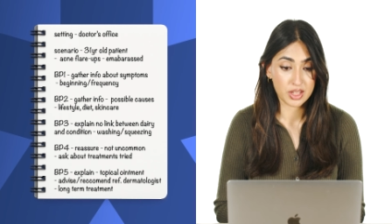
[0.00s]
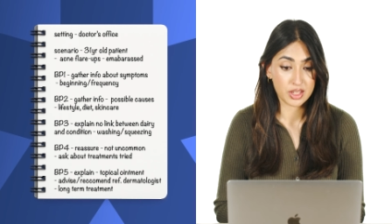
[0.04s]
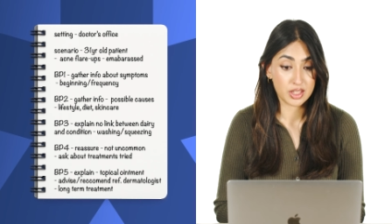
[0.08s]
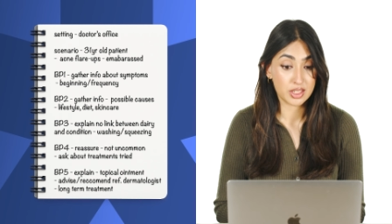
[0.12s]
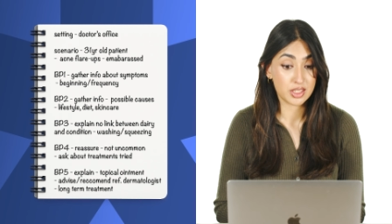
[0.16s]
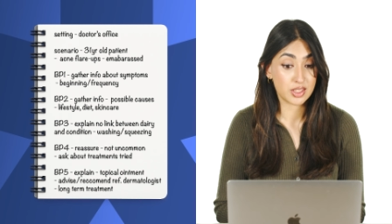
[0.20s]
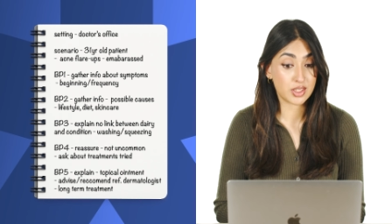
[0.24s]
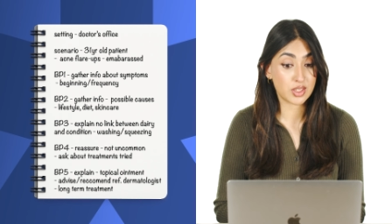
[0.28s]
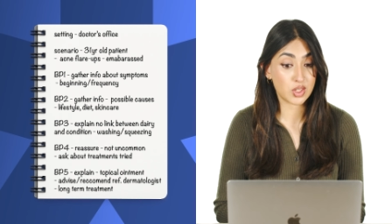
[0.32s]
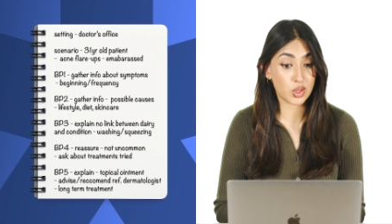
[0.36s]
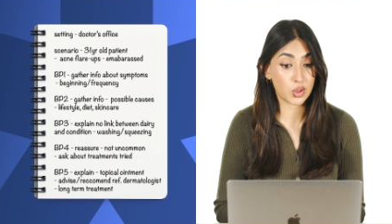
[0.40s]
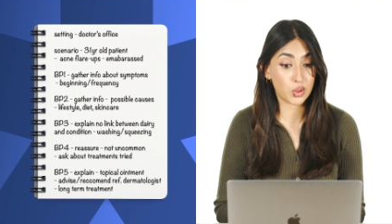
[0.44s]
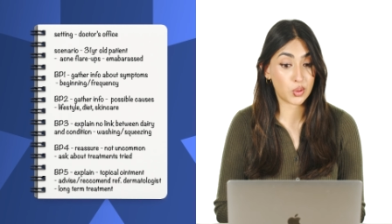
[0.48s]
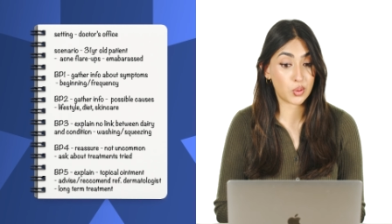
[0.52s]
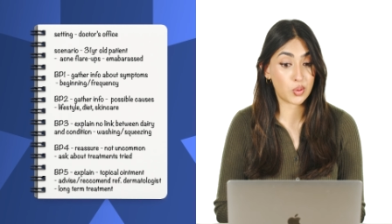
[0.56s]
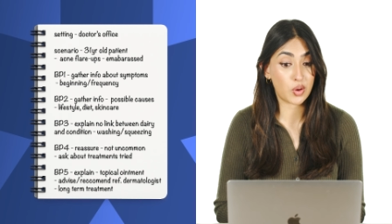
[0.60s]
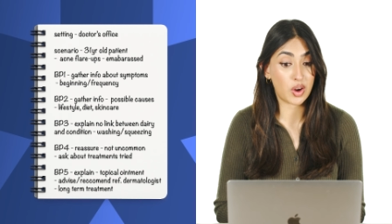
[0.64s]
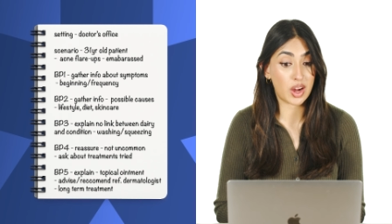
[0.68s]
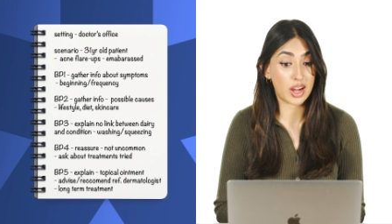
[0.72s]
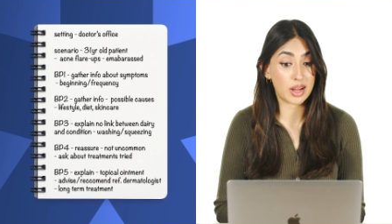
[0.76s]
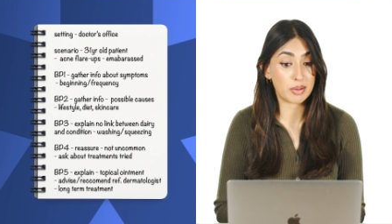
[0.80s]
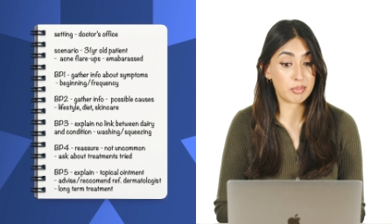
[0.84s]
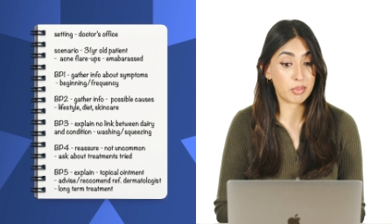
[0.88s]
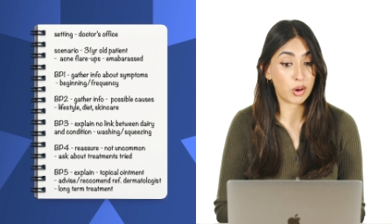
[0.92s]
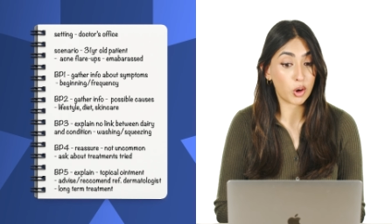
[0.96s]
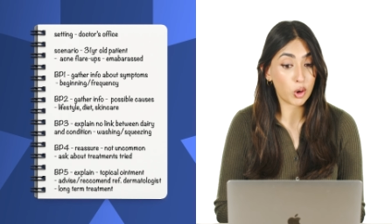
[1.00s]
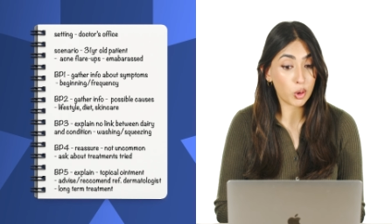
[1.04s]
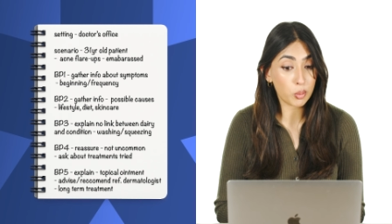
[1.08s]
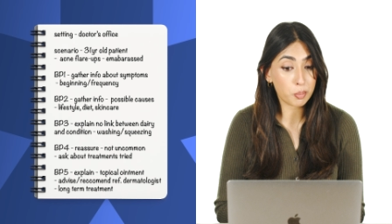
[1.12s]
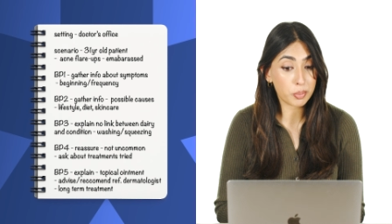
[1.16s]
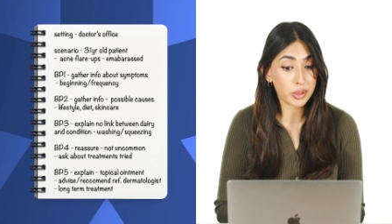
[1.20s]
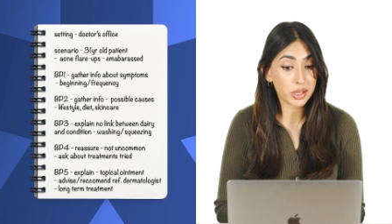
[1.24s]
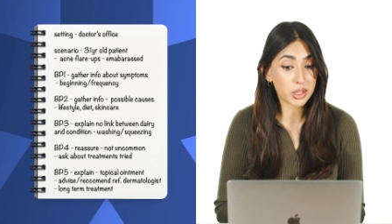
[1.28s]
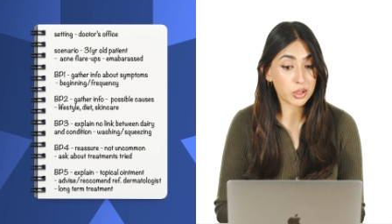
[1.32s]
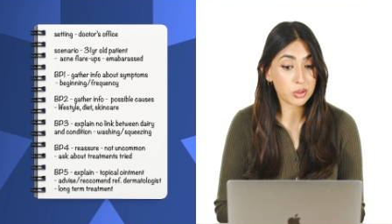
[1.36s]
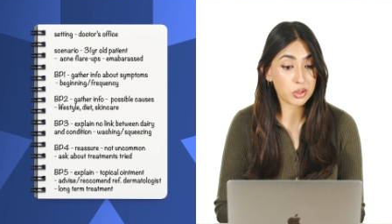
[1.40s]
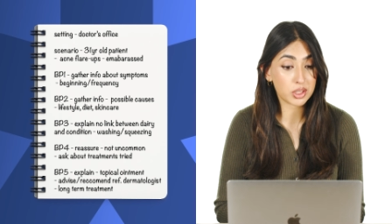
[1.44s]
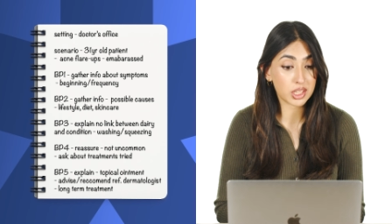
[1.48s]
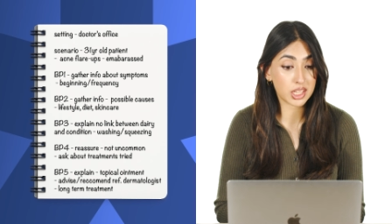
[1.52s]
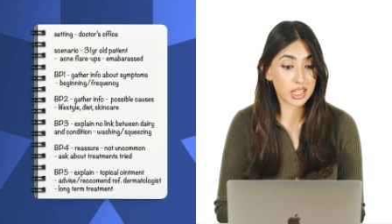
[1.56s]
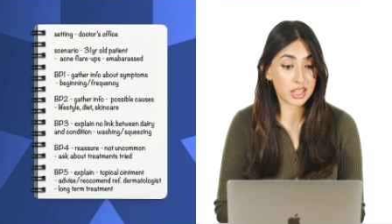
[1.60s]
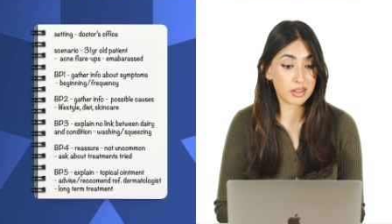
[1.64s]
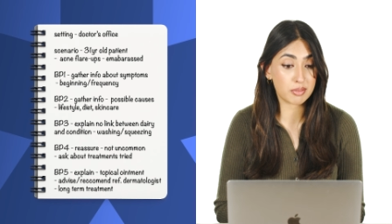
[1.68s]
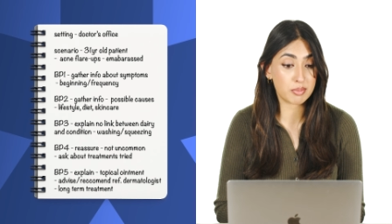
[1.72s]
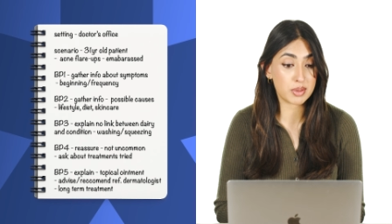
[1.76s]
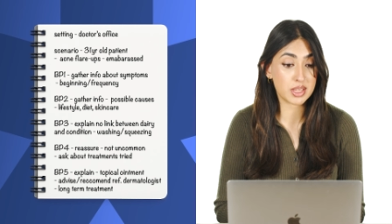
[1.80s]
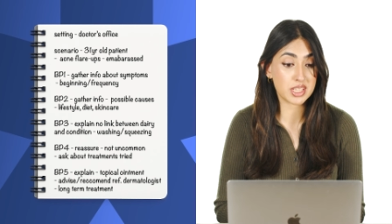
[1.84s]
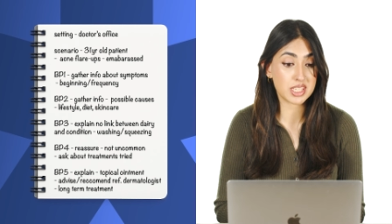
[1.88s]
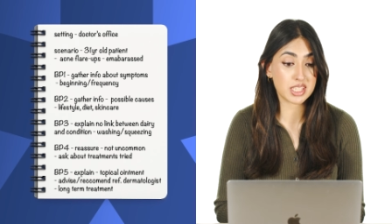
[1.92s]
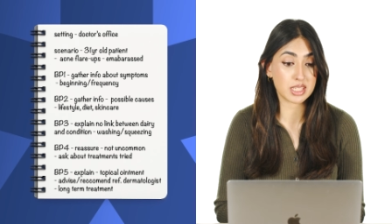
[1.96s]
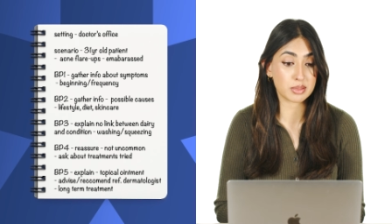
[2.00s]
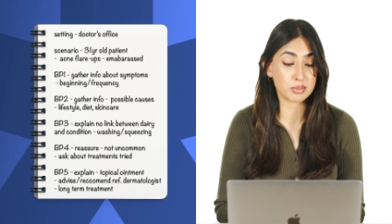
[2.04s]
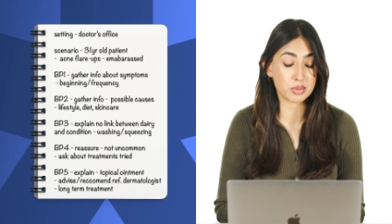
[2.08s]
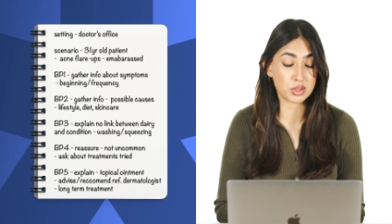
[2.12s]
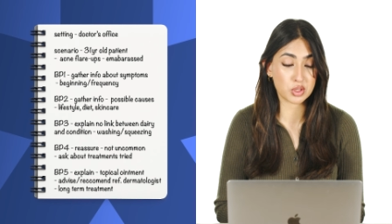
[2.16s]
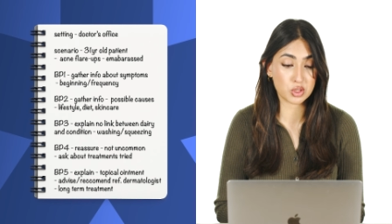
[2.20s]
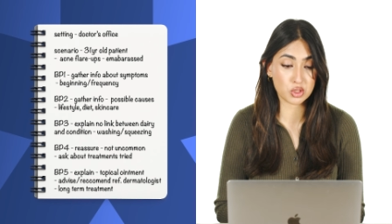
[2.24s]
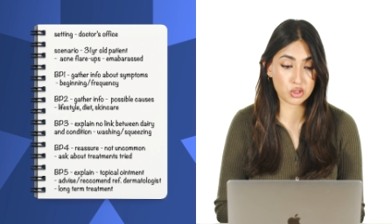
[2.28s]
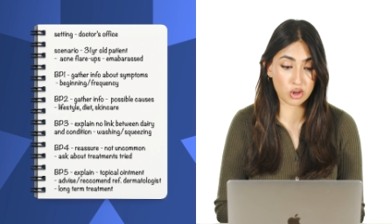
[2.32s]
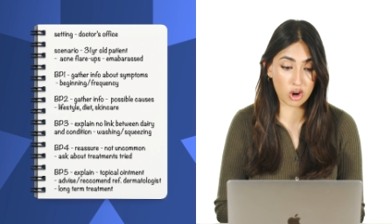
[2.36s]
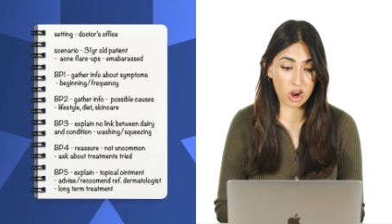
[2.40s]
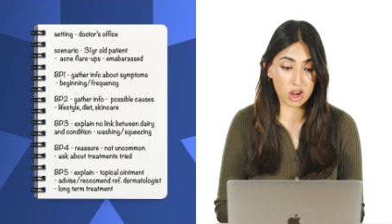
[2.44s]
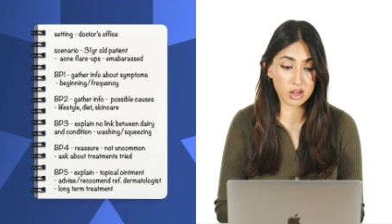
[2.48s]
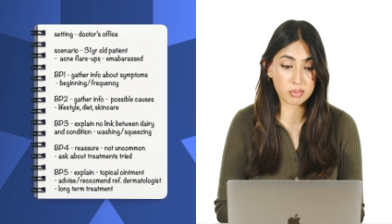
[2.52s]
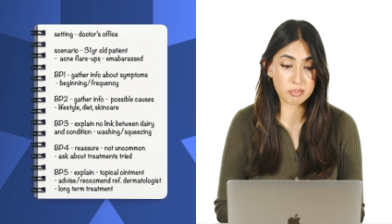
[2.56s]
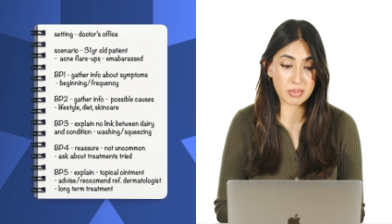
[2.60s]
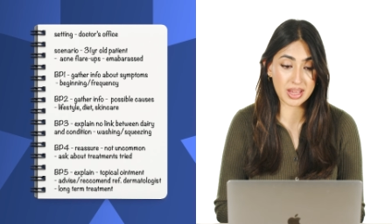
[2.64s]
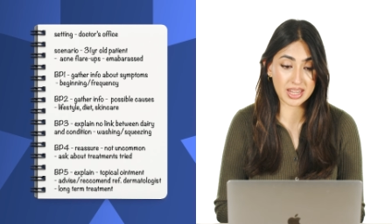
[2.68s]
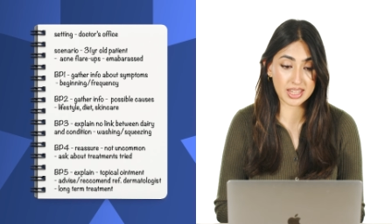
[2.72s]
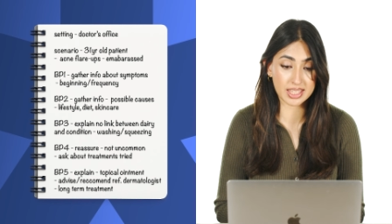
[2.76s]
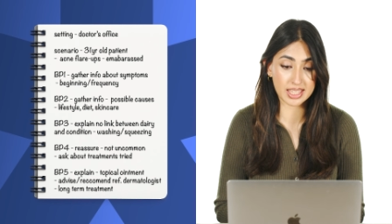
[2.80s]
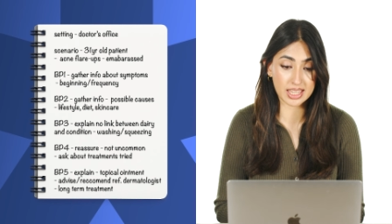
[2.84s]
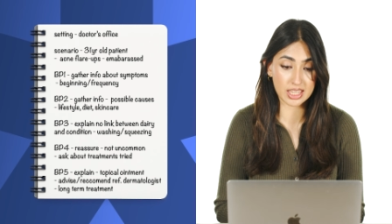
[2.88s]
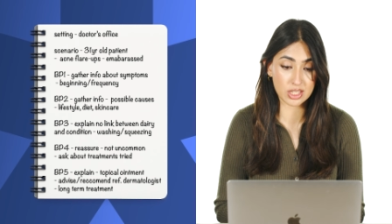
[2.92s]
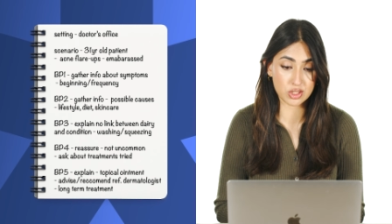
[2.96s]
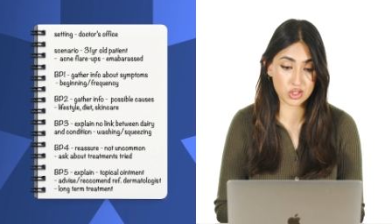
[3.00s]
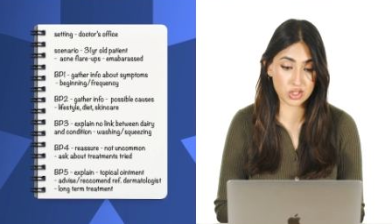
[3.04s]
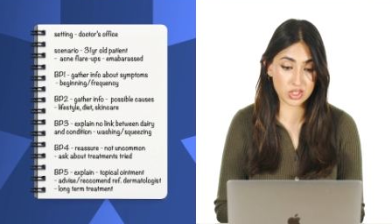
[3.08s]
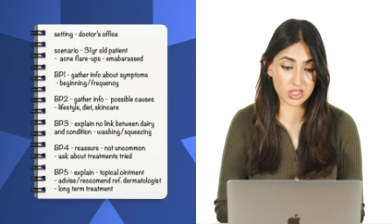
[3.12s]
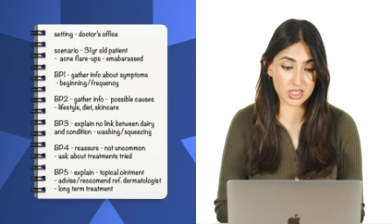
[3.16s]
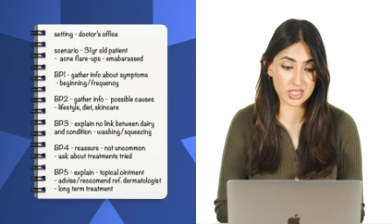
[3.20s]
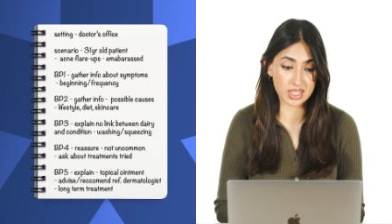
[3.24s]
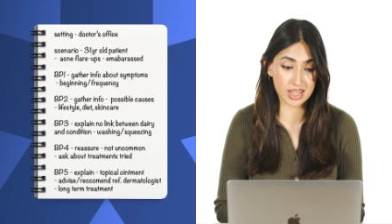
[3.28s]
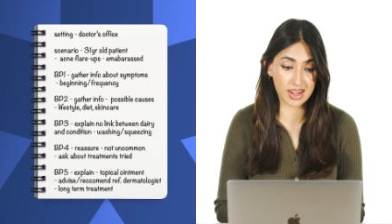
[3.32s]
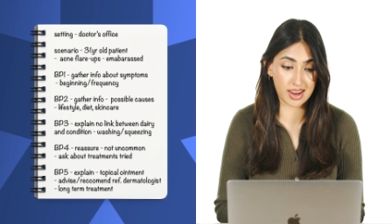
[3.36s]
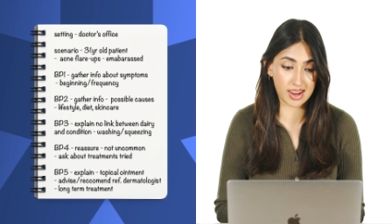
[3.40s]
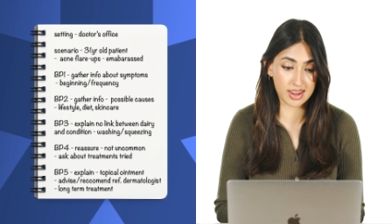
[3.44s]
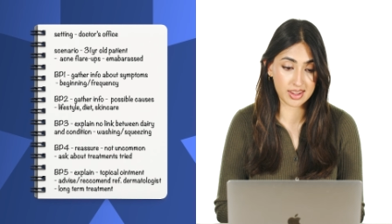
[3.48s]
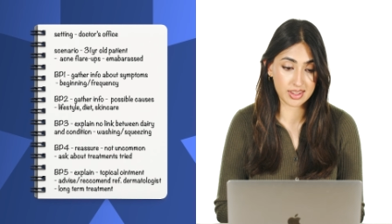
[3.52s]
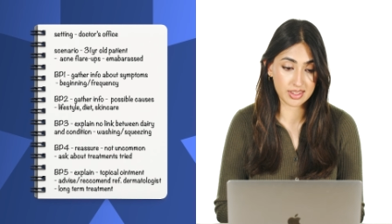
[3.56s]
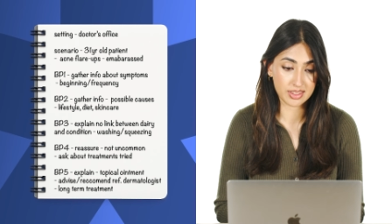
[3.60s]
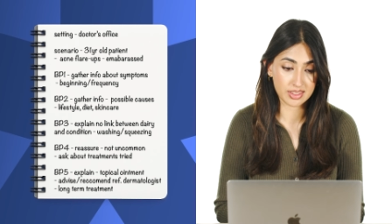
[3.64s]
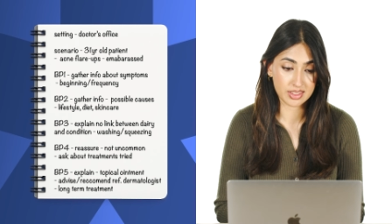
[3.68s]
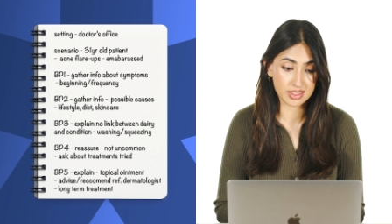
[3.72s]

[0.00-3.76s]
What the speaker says: So I'm hoping you could give me some strong medication today.